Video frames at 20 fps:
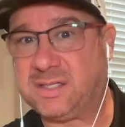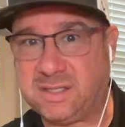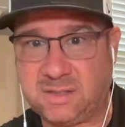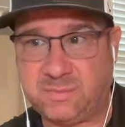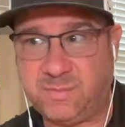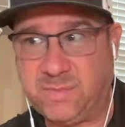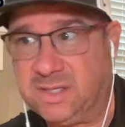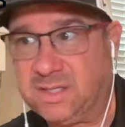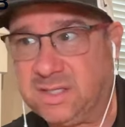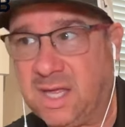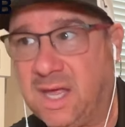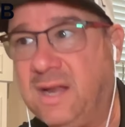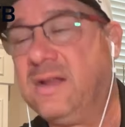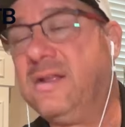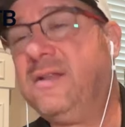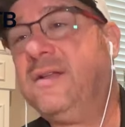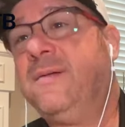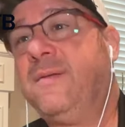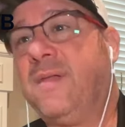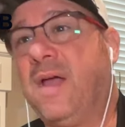This means that
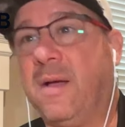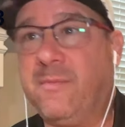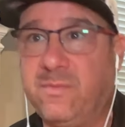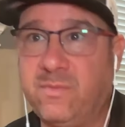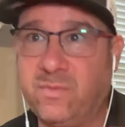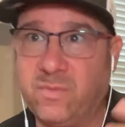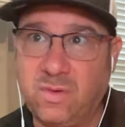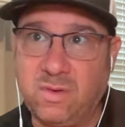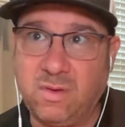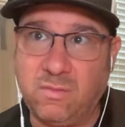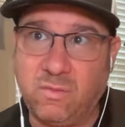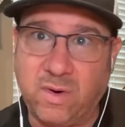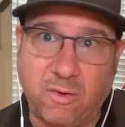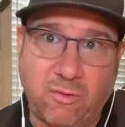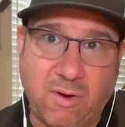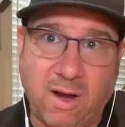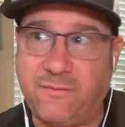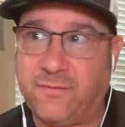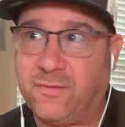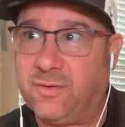I'm
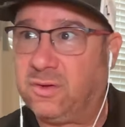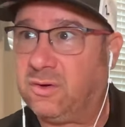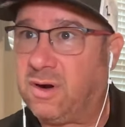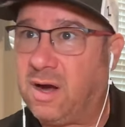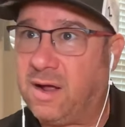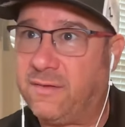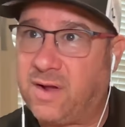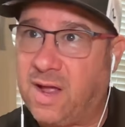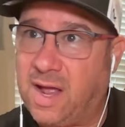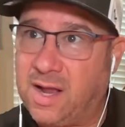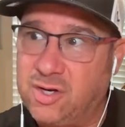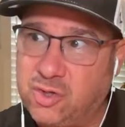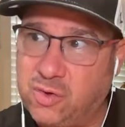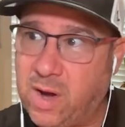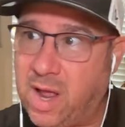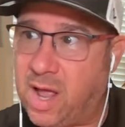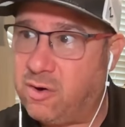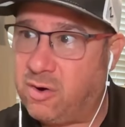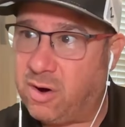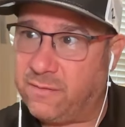regretful, or I've got
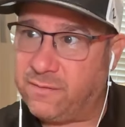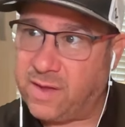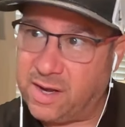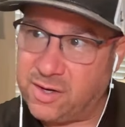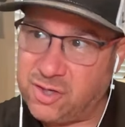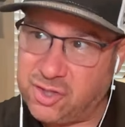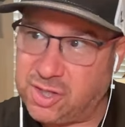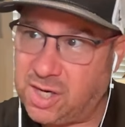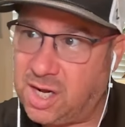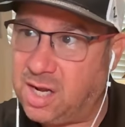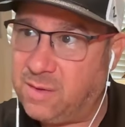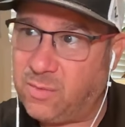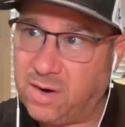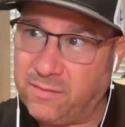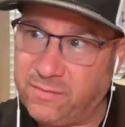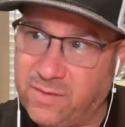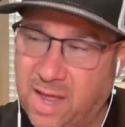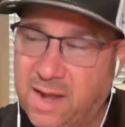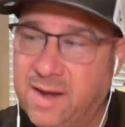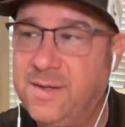dread, or I've got shame, or
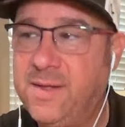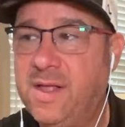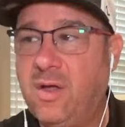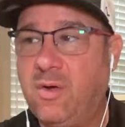I've got...